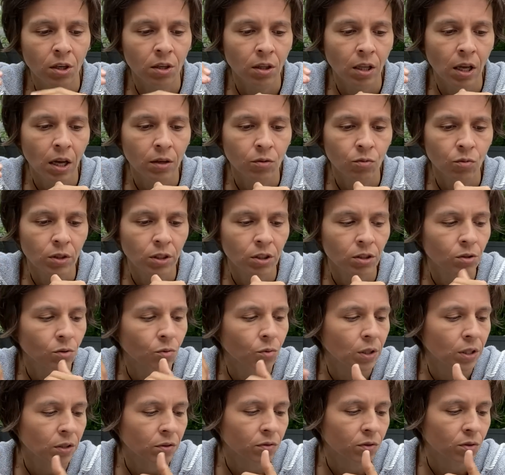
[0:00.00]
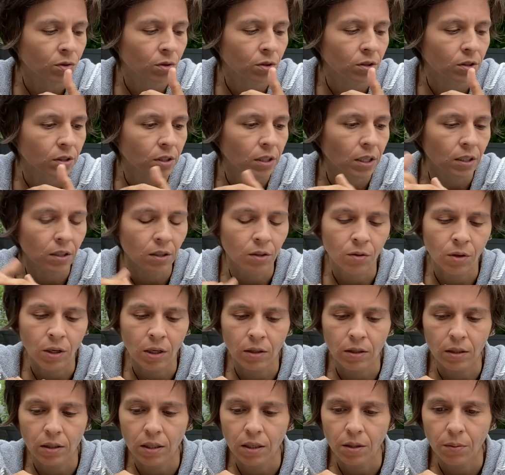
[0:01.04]
a lot with this Queen of Swords that you
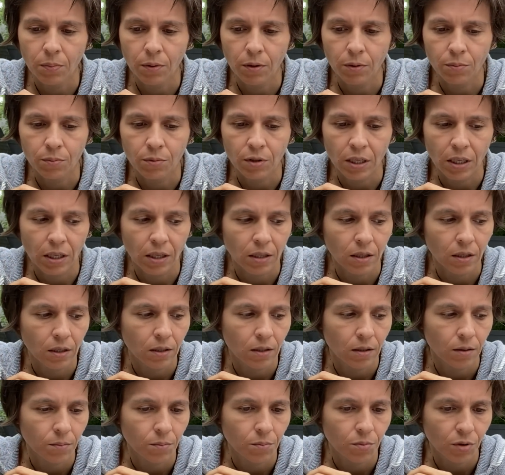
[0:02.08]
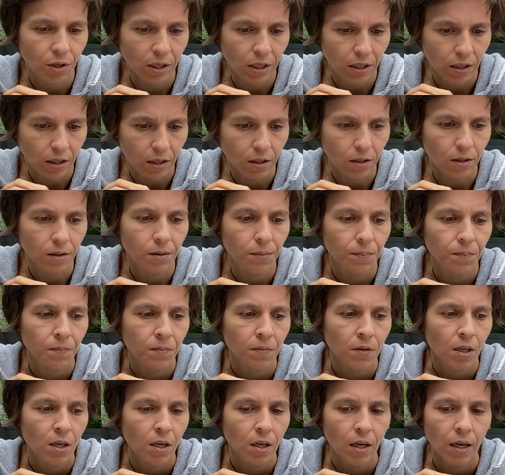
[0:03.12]
could keep on bringing in, bringing in.
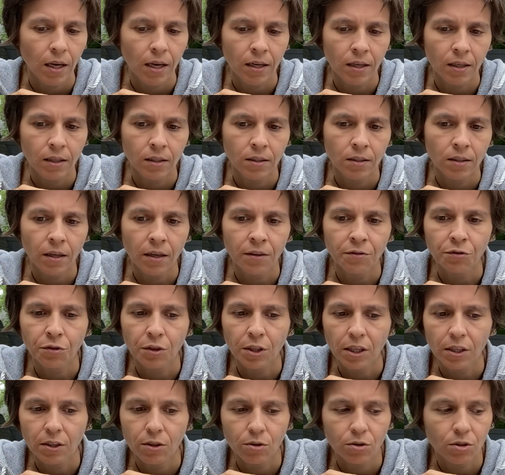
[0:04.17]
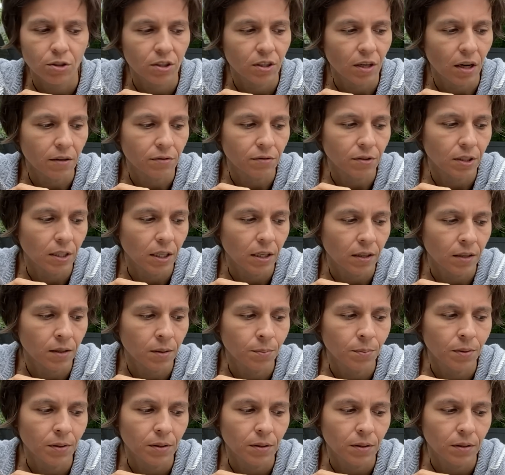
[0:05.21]
And I feel like you're softening up,
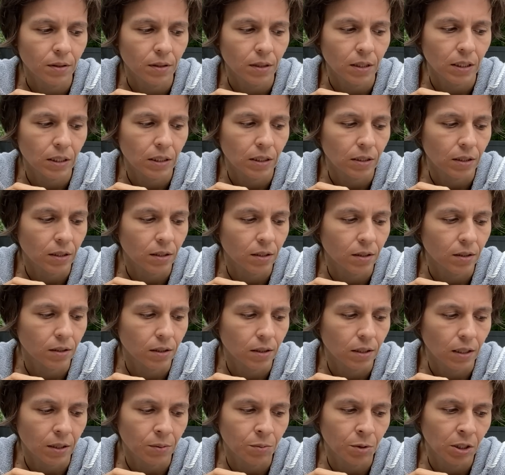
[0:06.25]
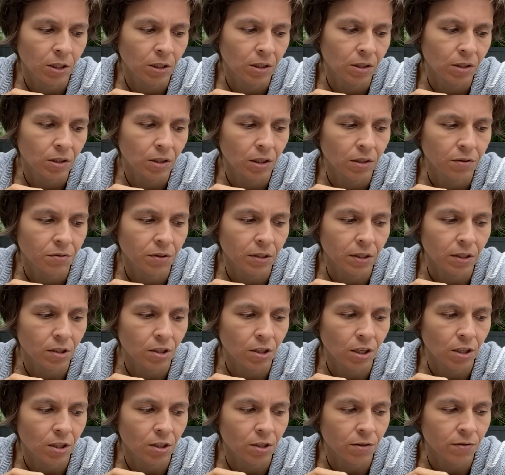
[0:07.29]
because there's, I mean, there's definitely a
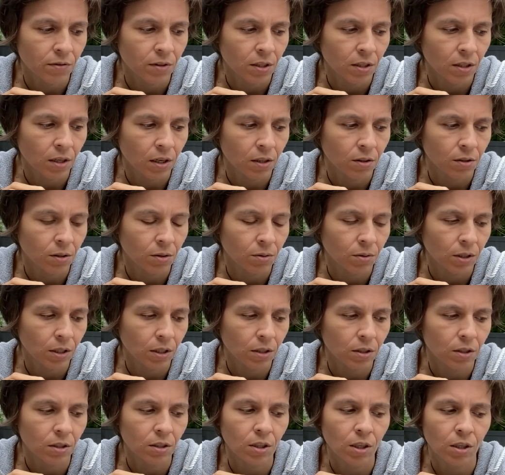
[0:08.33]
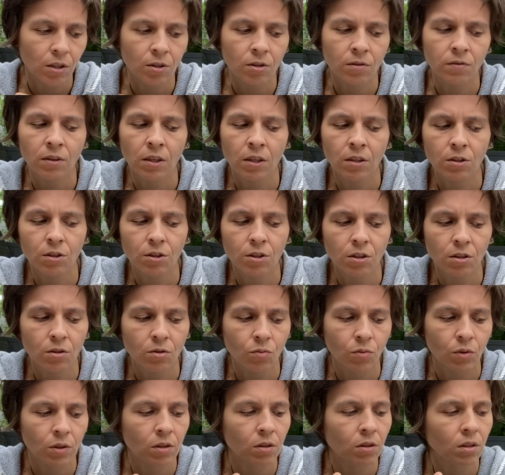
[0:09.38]
change of scenario here, a change of energies
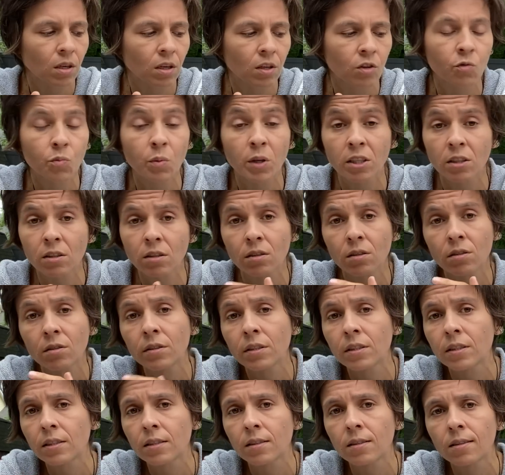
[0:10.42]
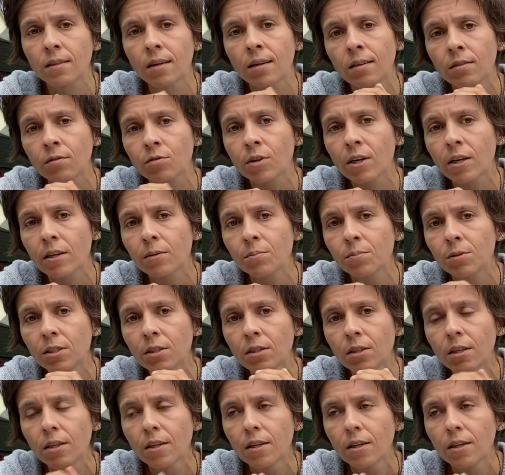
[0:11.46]
with the Ten of Pentacles and the Ten of Cups,